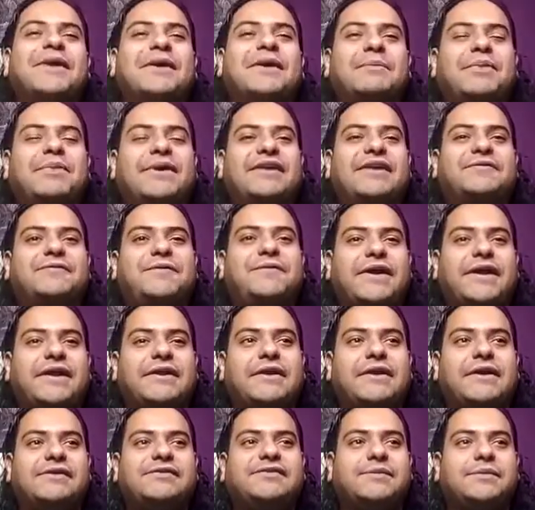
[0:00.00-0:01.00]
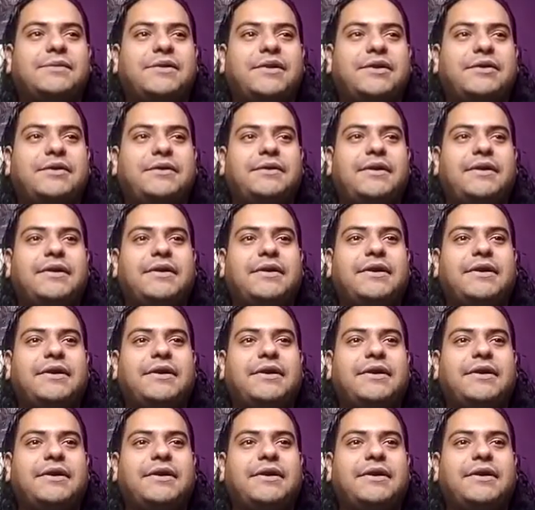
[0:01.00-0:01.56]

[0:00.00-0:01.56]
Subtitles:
that's fucking awesome, dude.